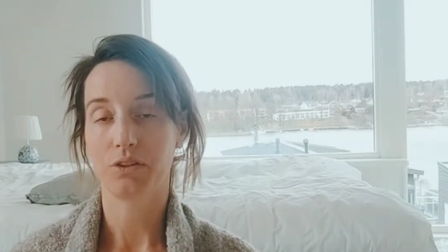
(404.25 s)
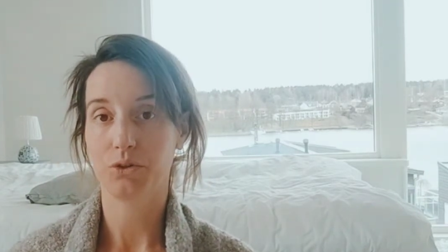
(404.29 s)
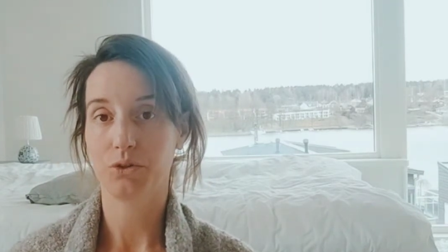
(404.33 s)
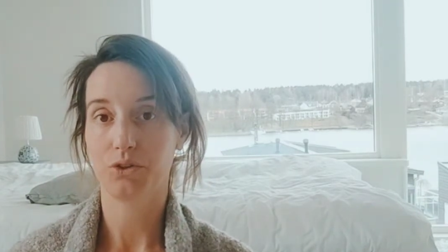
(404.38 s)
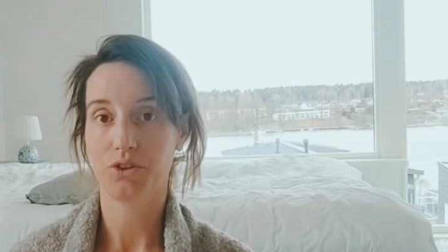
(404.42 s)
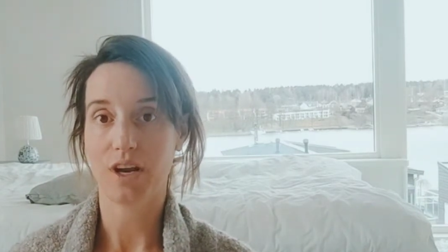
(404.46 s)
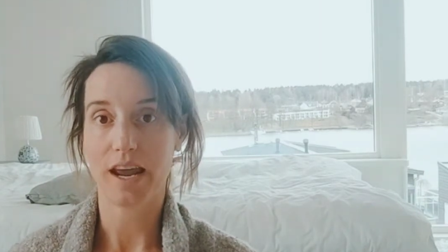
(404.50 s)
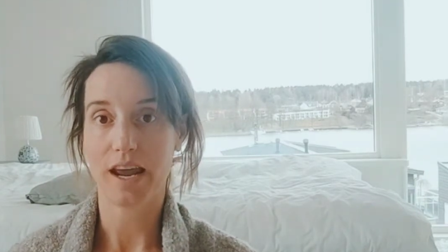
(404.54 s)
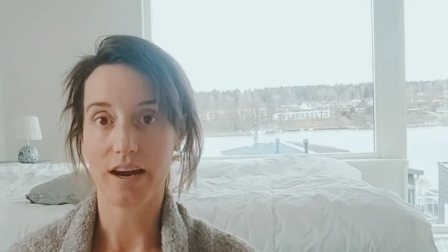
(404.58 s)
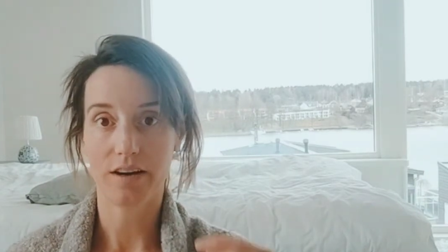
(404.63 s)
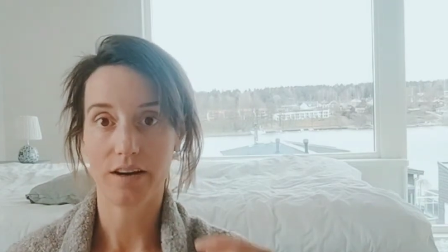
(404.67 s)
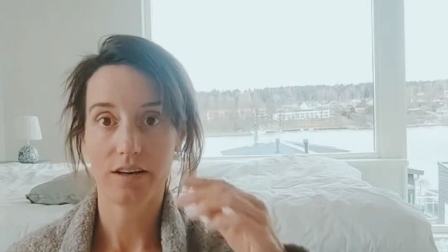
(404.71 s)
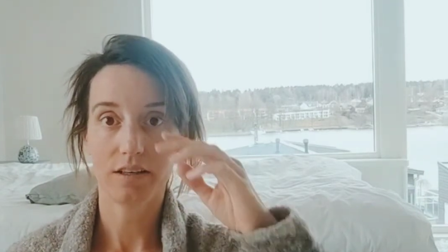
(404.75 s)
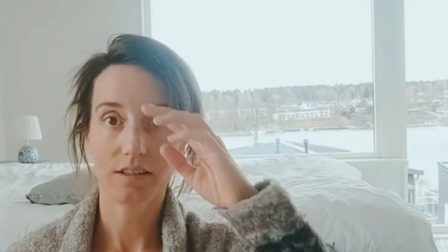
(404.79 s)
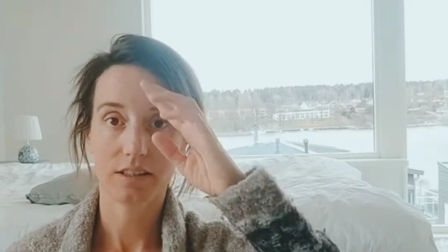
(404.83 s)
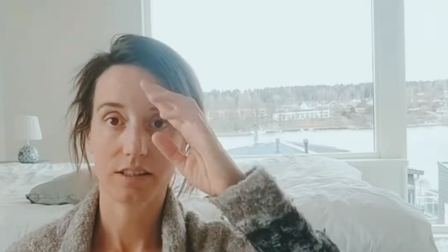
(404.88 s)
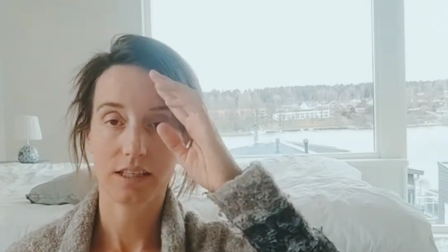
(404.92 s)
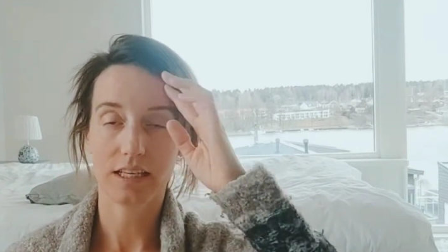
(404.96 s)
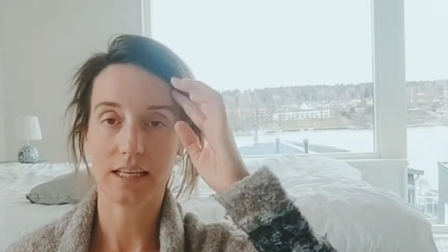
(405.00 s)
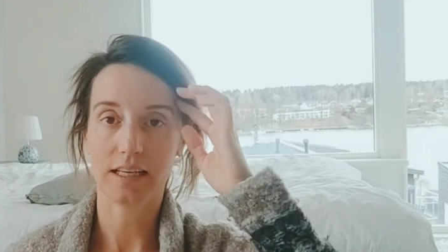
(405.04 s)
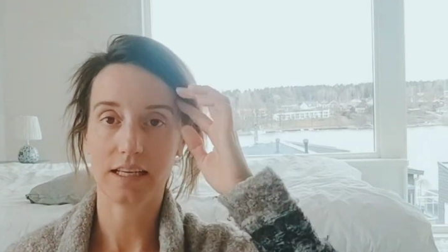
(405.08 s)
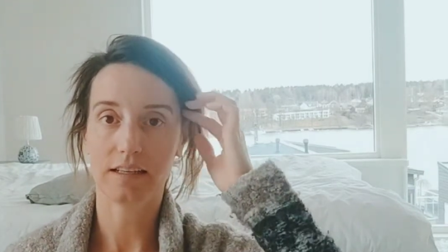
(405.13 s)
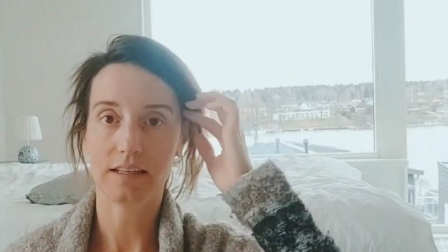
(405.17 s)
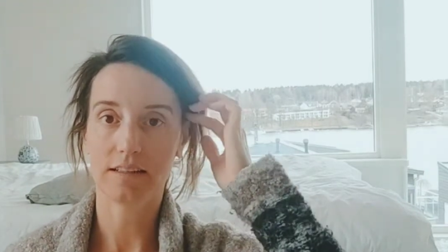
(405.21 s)
to share
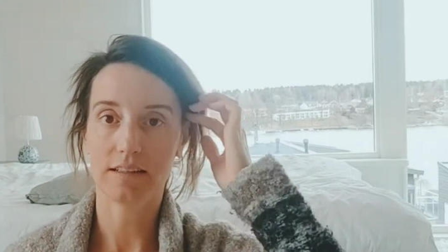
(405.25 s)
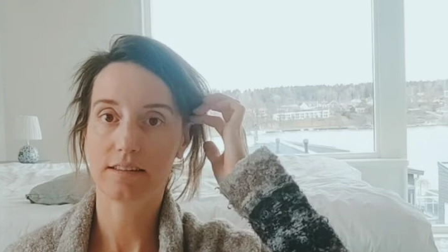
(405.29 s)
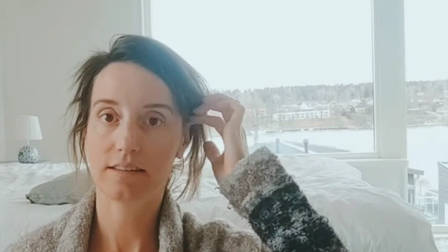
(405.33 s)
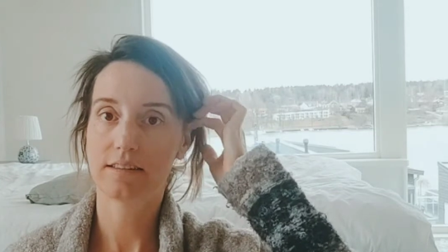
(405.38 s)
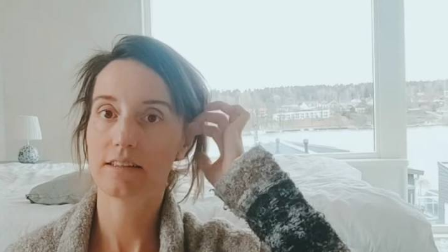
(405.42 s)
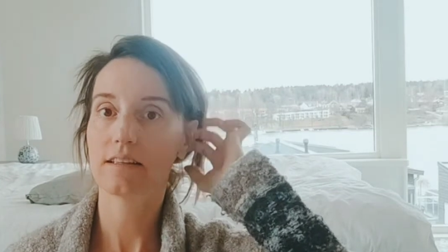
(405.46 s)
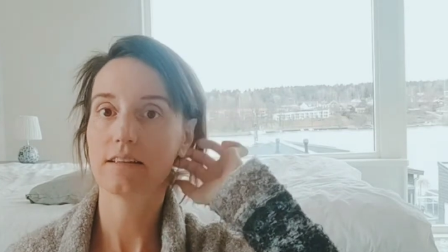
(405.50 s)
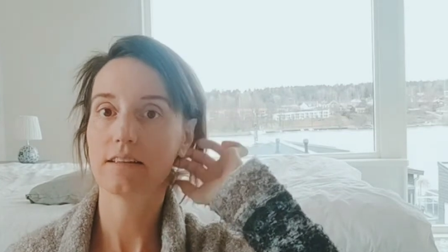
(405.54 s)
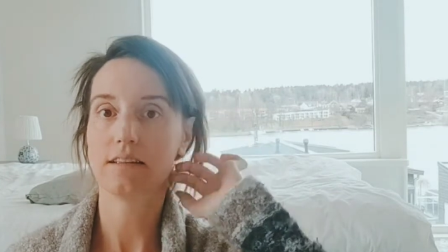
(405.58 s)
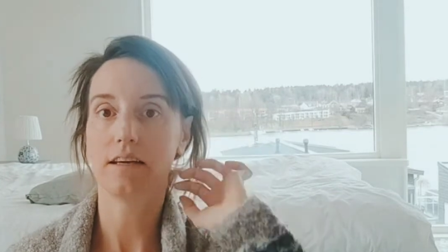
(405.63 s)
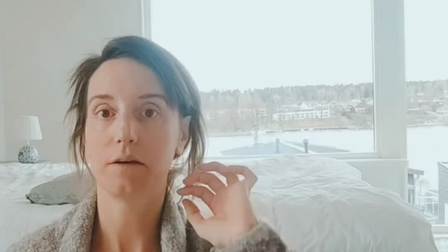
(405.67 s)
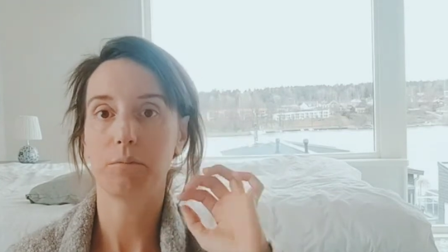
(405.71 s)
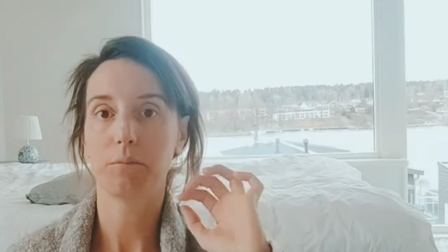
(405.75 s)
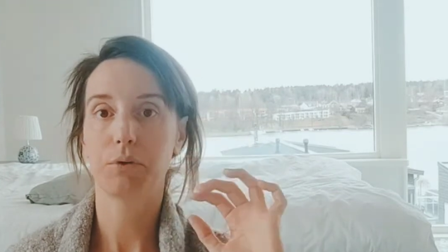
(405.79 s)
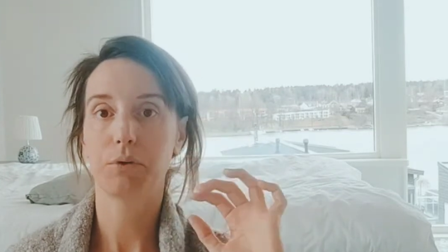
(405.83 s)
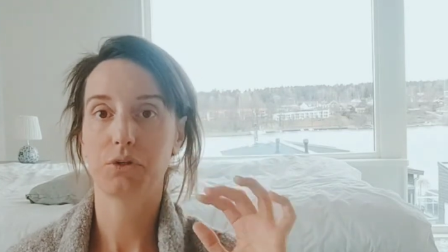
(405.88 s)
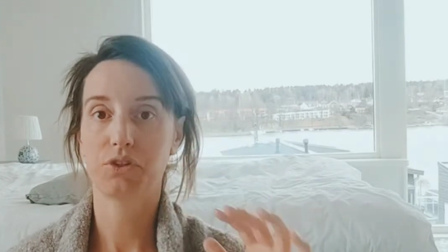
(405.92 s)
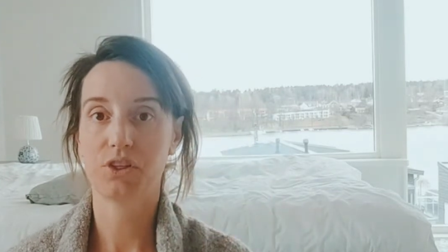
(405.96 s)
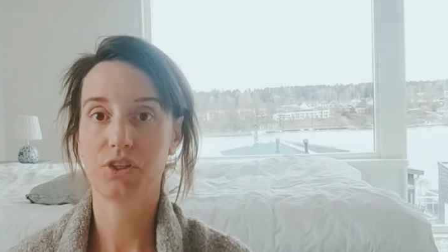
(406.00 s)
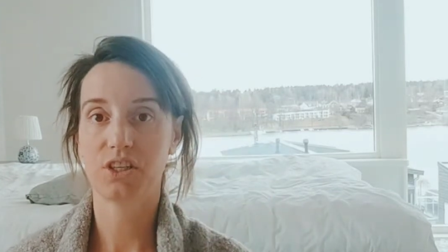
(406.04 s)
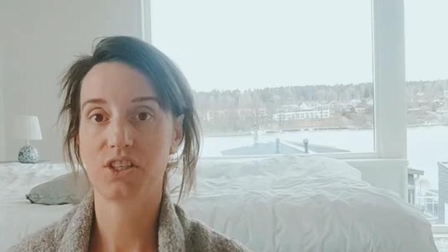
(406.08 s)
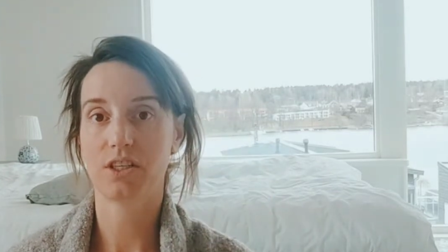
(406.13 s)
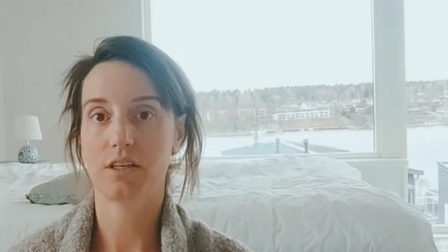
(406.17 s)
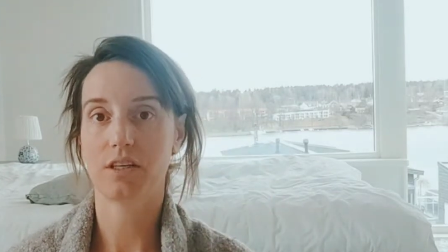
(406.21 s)
is the
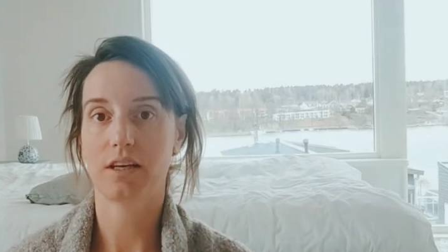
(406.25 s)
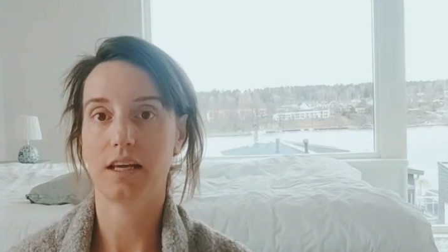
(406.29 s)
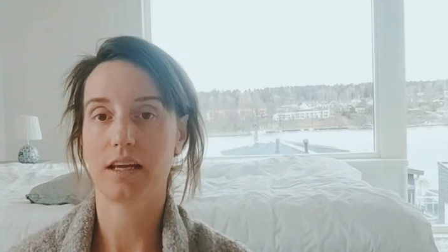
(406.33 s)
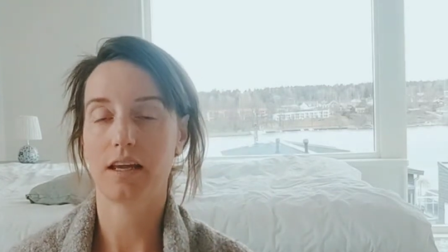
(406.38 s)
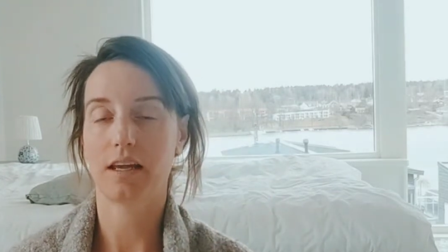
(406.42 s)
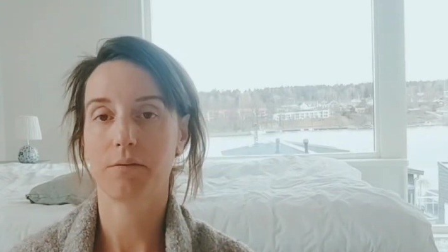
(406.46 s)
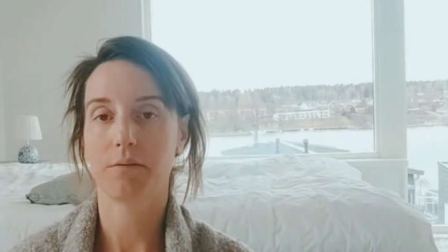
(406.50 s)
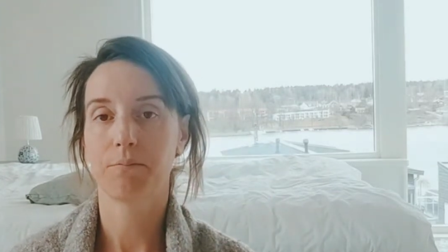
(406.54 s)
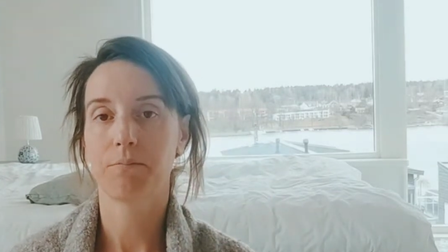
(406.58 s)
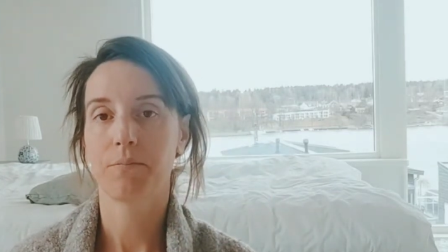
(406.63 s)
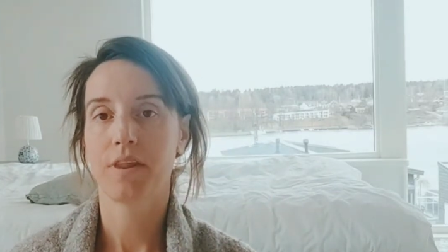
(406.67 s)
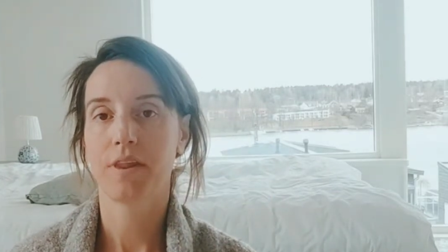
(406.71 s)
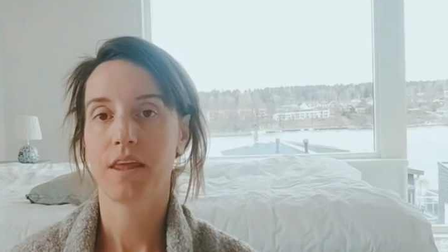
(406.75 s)
positioning,